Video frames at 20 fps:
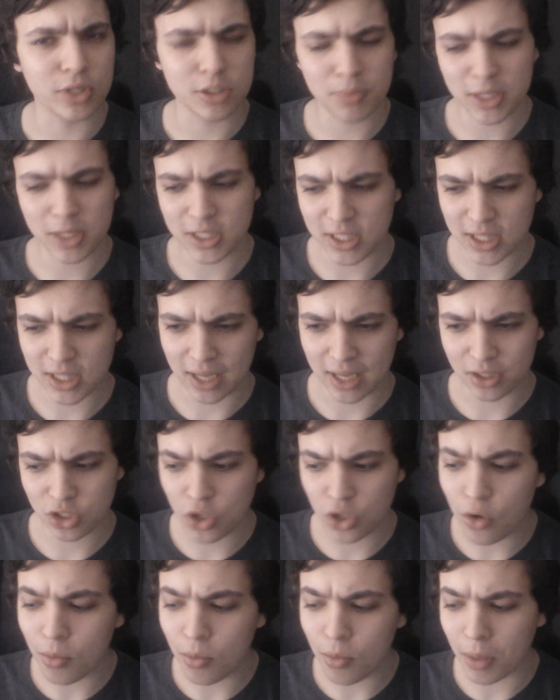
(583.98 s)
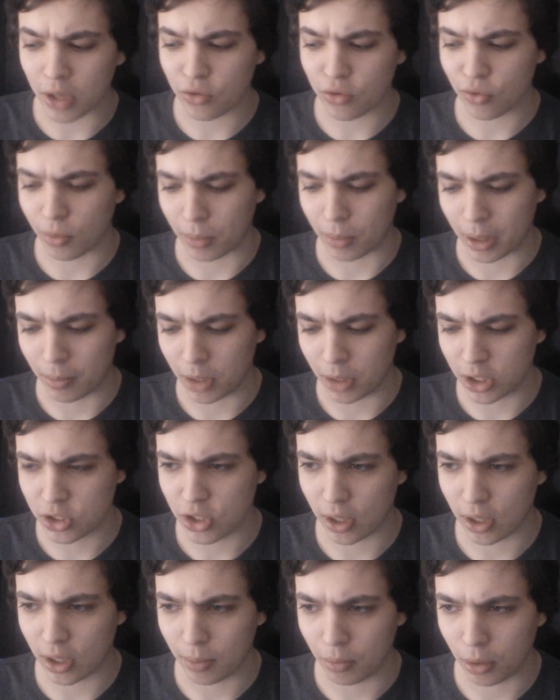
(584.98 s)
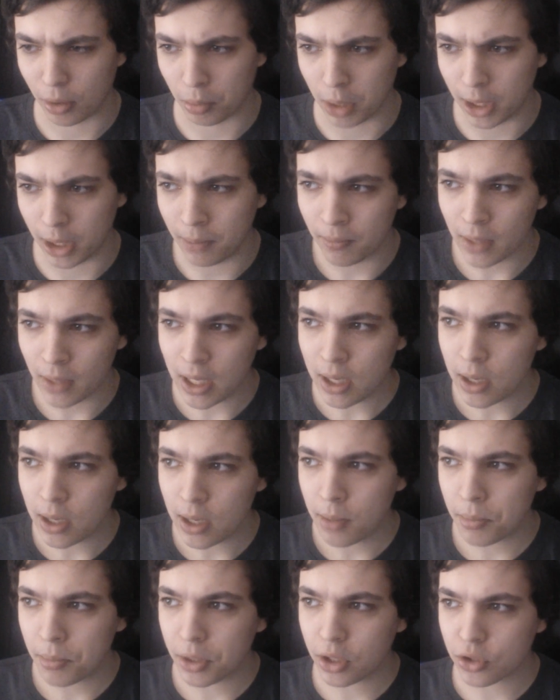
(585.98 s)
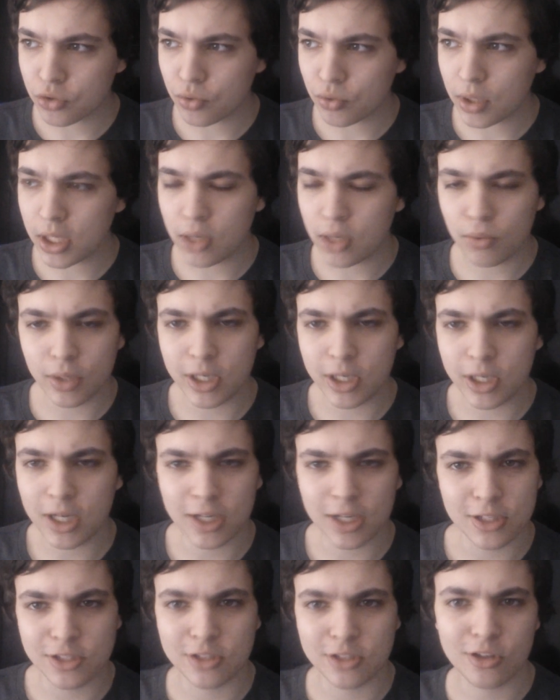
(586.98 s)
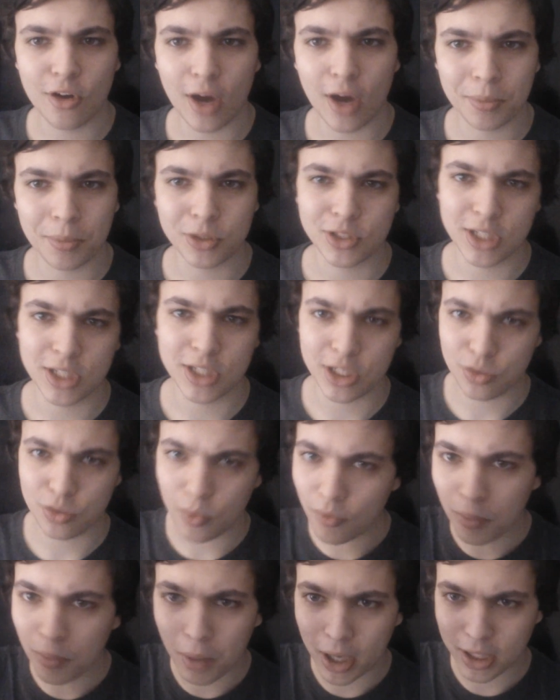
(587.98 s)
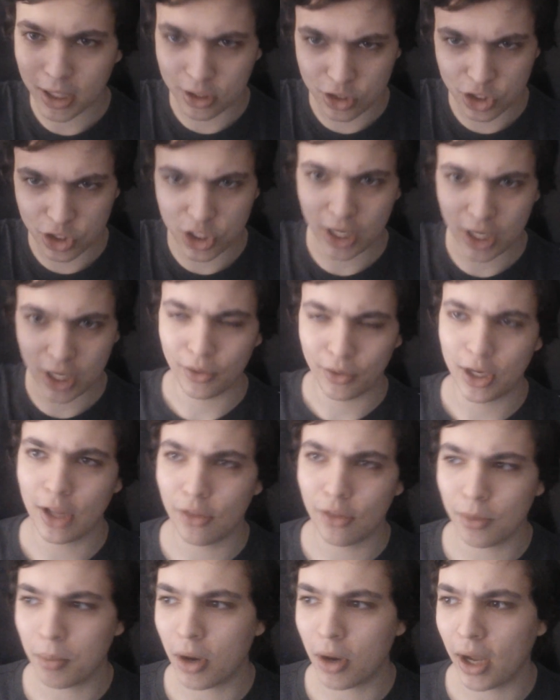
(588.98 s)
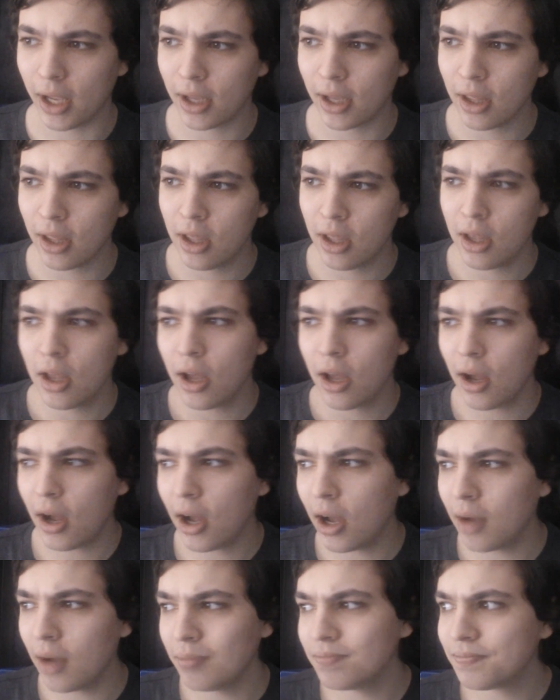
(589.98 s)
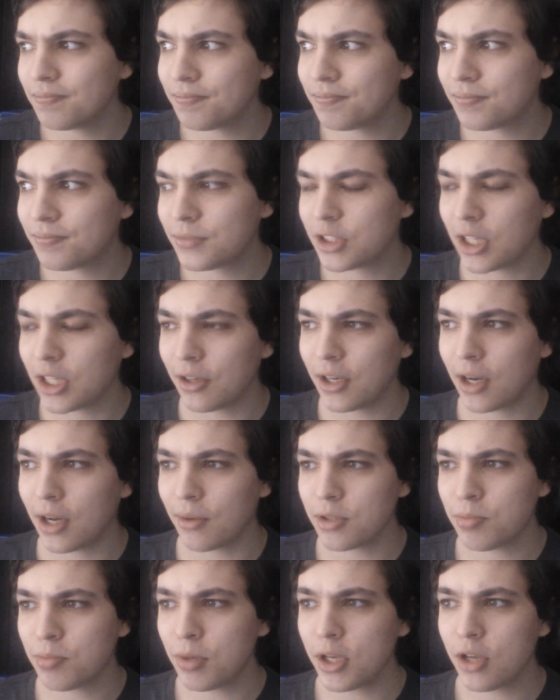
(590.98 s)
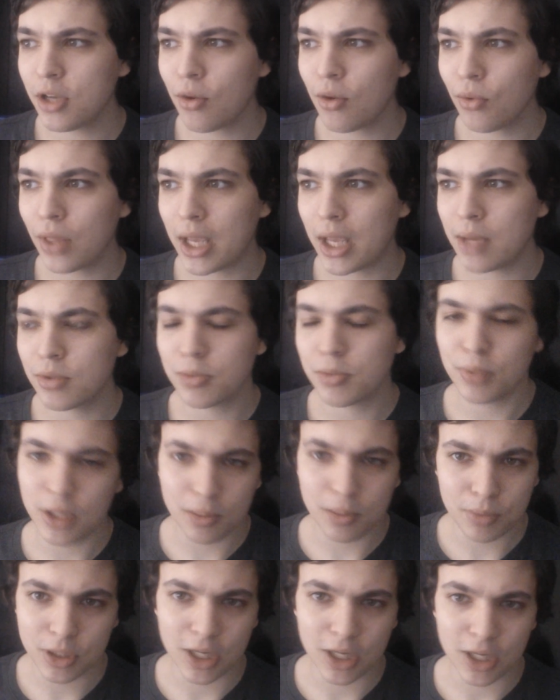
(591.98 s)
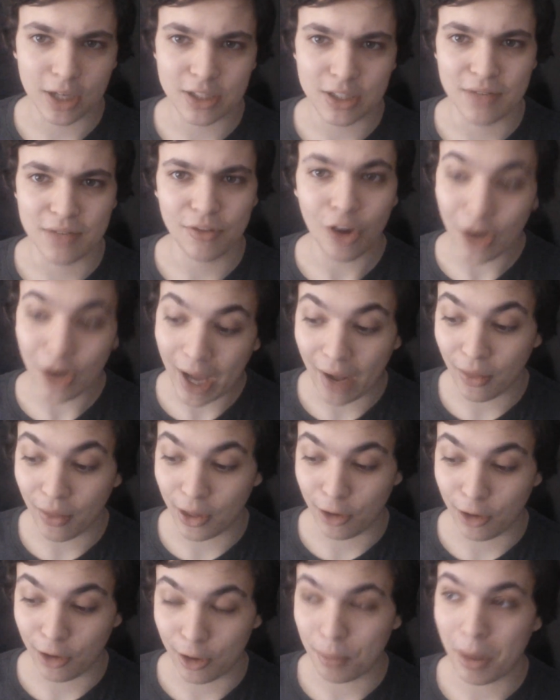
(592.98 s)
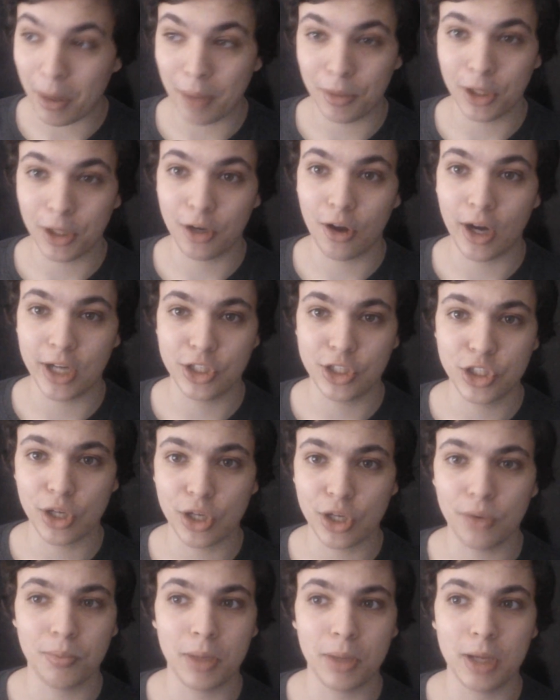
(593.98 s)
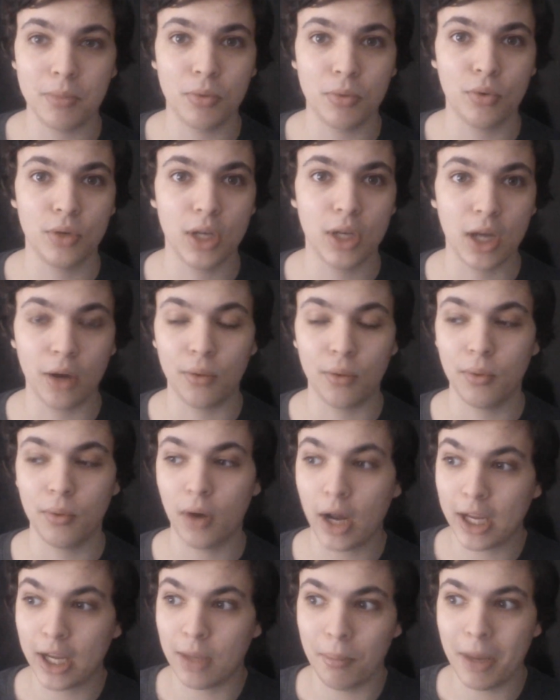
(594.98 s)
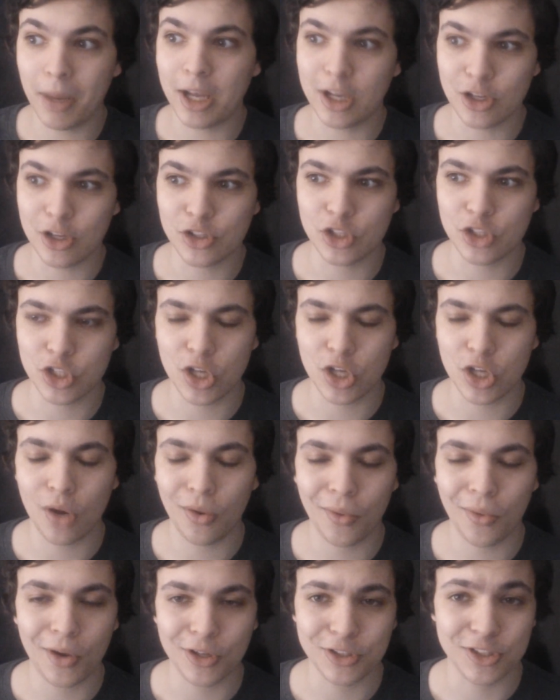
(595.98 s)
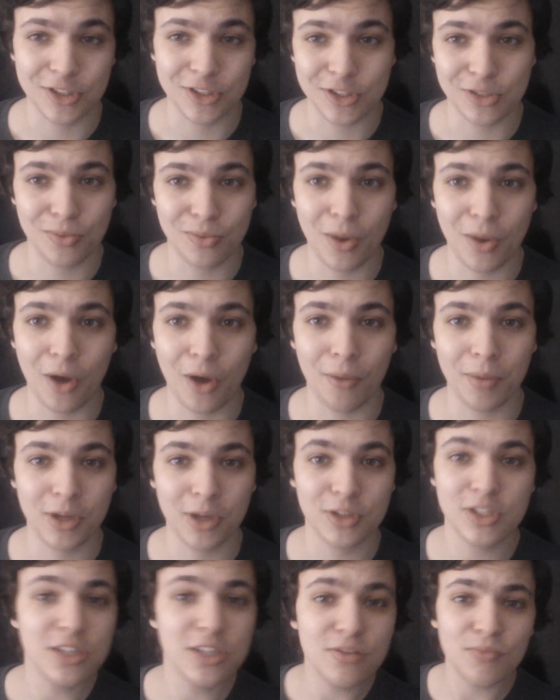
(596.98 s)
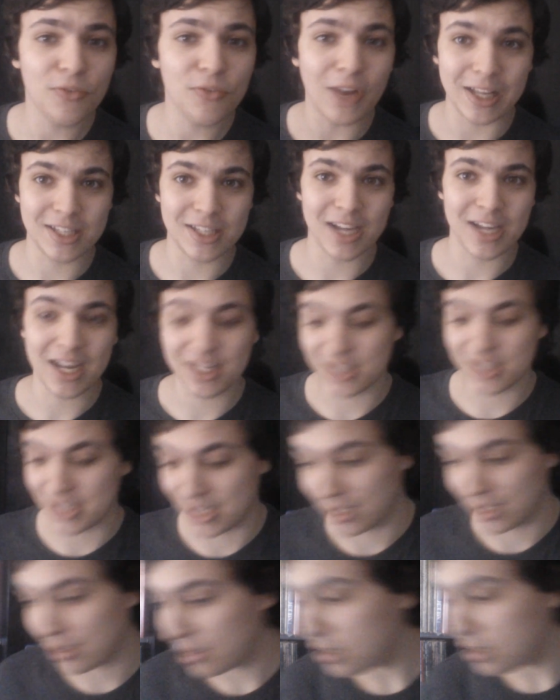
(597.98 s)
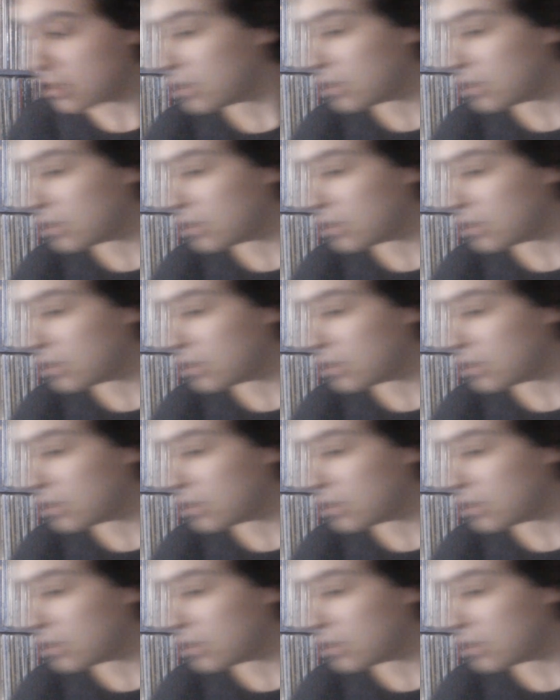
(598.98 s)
expected that too much from him at the time, probably, because really all he done is he's got up on stage with the mic and just shouted down the mic. So, you know, it's pretty cool that he was pretty productive, got out there in the public eye and showed people, you know, I can make it as a solo artist as well, because he's fantastic.